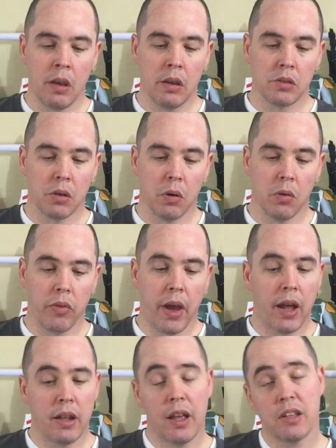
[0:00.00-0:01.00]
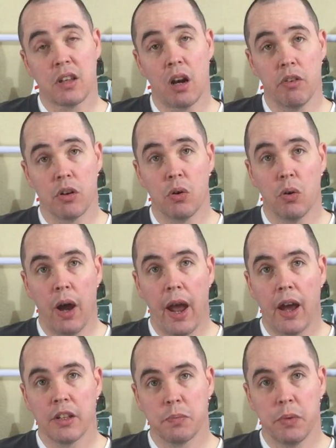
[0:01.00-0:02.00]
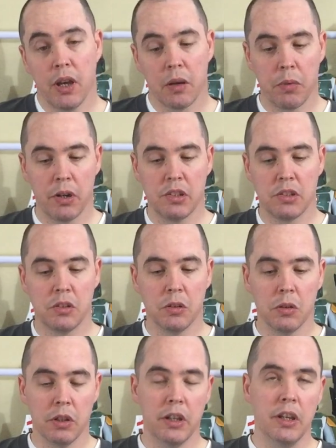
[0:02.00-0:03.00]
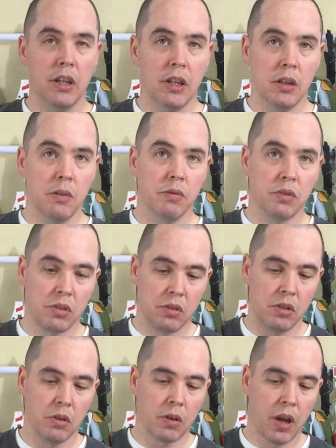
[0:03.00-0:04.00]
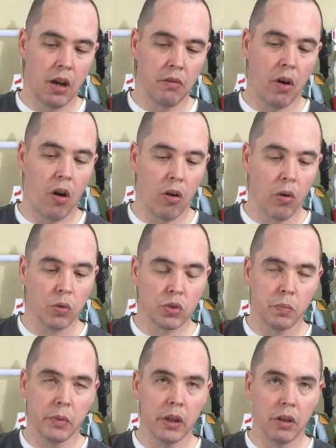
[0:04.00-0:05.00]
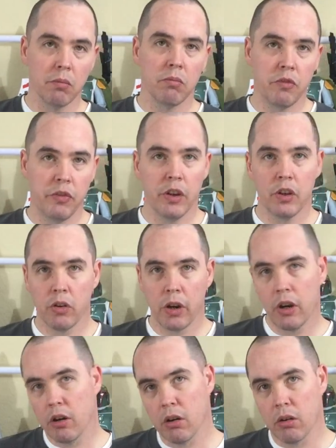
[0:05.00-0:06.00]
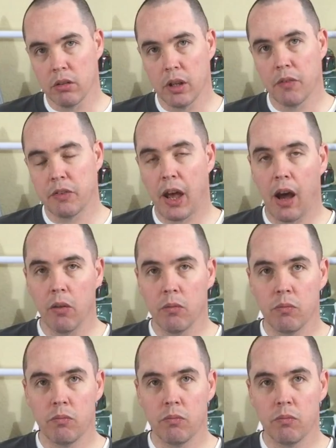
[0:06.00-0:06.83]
So that's kind of a cool aspect, but it still leaves, you know, kind of our ultimate figure here left out.